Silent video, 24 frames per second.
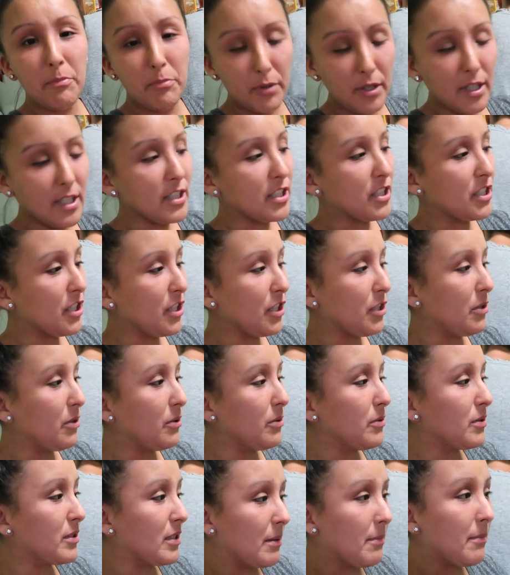brings to
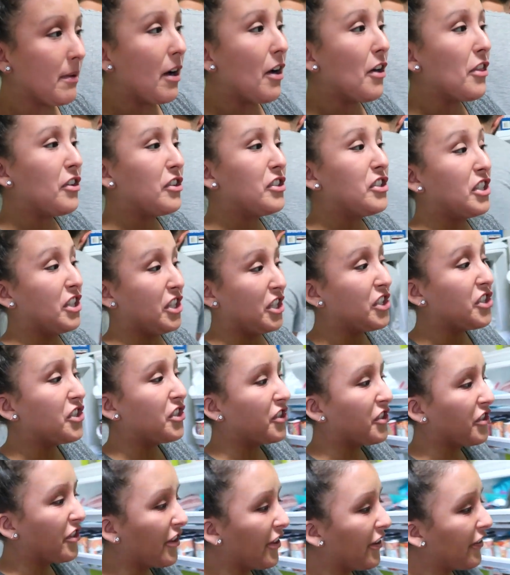you some other
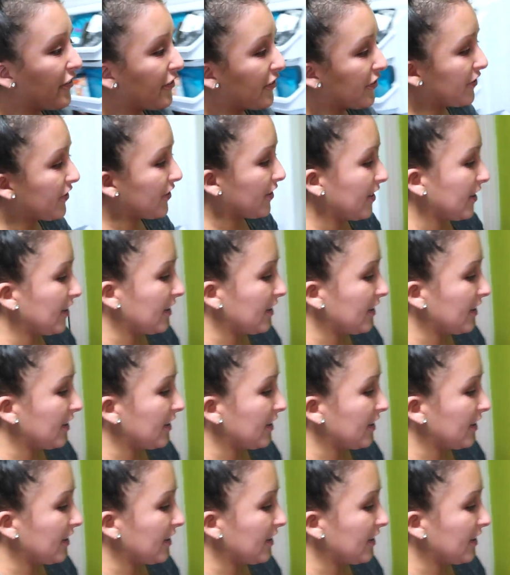deliciousness.